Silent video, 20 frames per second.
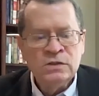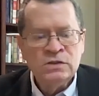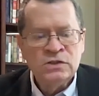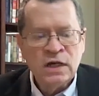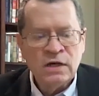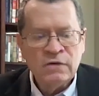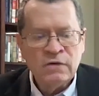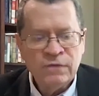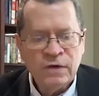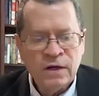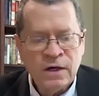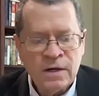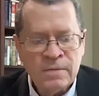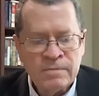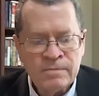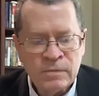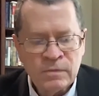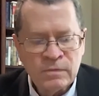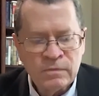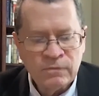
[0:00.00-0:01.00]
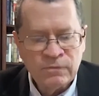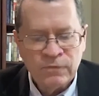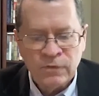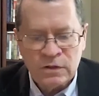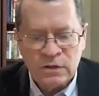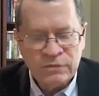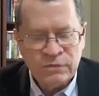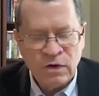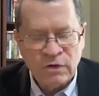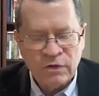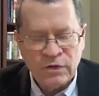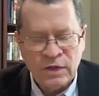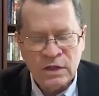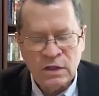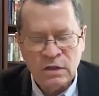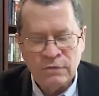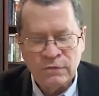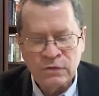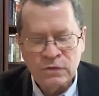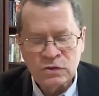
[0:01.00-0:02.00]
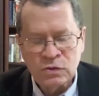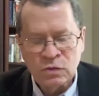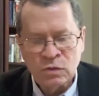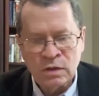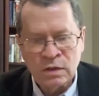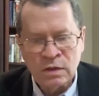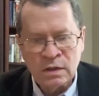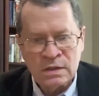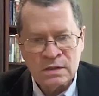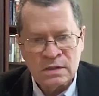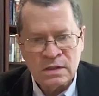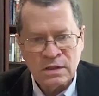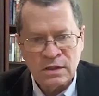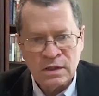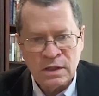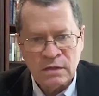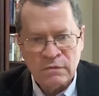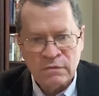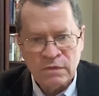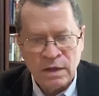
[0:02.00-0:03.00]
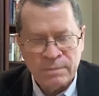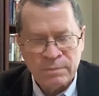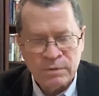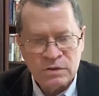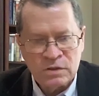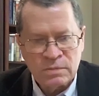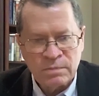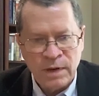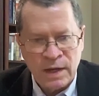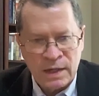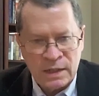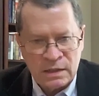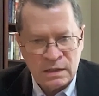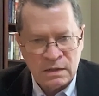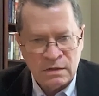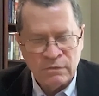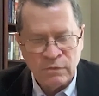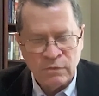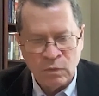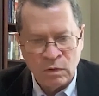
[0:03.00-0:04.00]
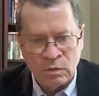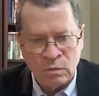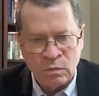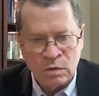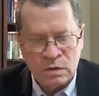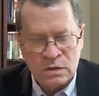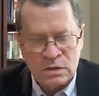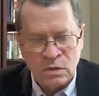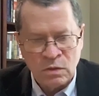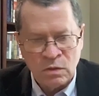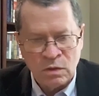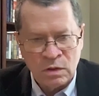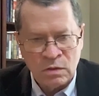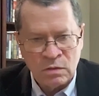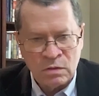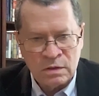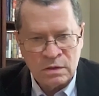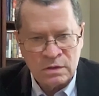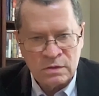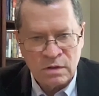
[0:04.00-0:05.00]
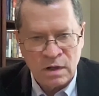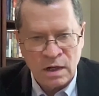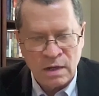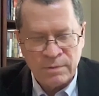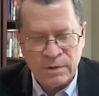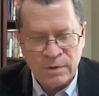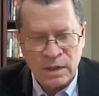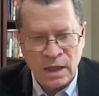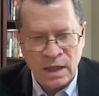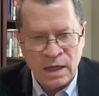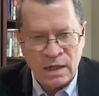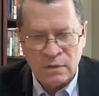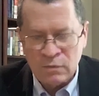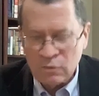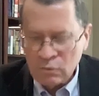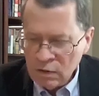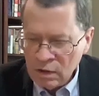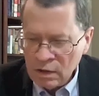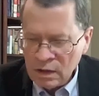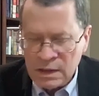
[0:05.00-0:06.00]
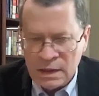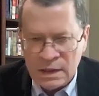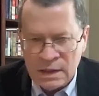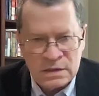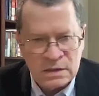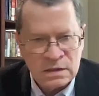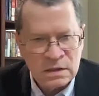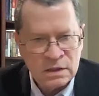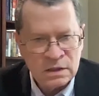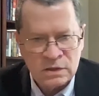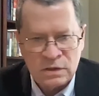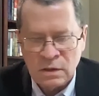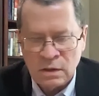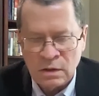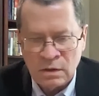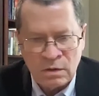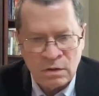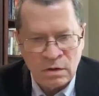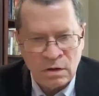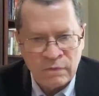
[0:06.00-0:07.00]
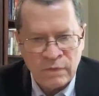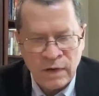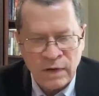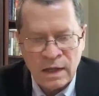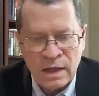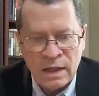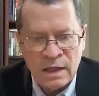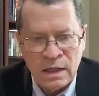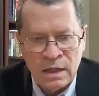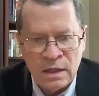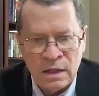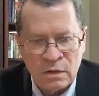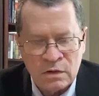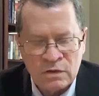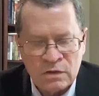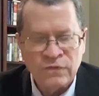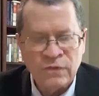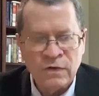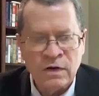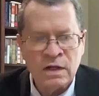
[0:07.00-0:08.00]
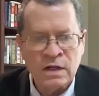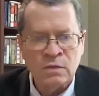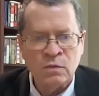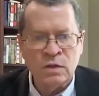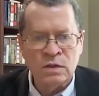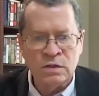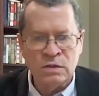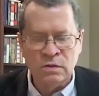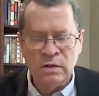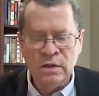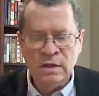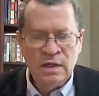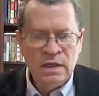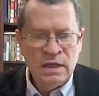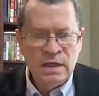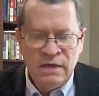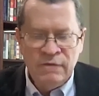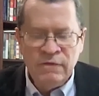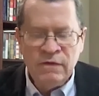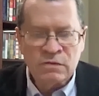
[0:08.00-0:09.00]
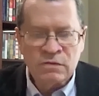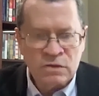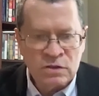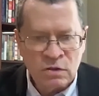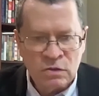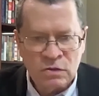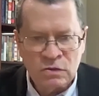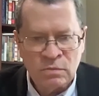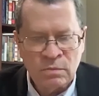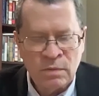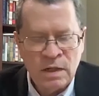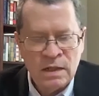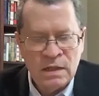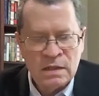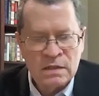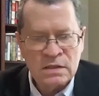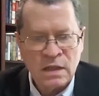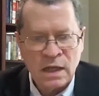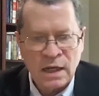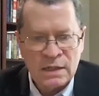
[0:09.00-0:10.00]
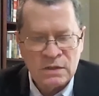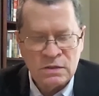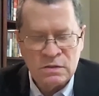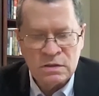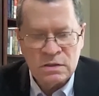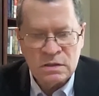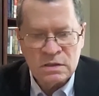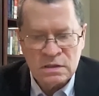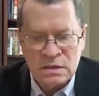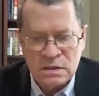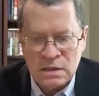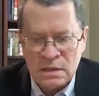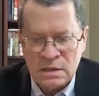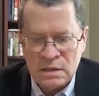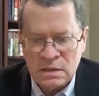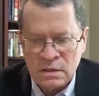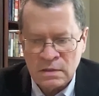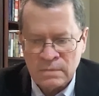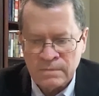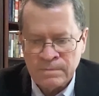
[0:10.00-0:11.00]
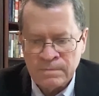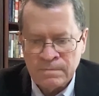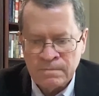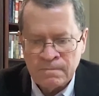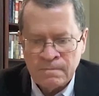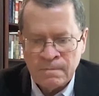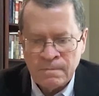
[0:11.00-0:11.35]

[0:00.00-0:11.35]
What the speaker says: Geoff, first of all, thank you for joining us, and thank you for that perspective on what's going on at the Tropicana. It really is touching a nerve. It's funny when even on social media sites, you just see some,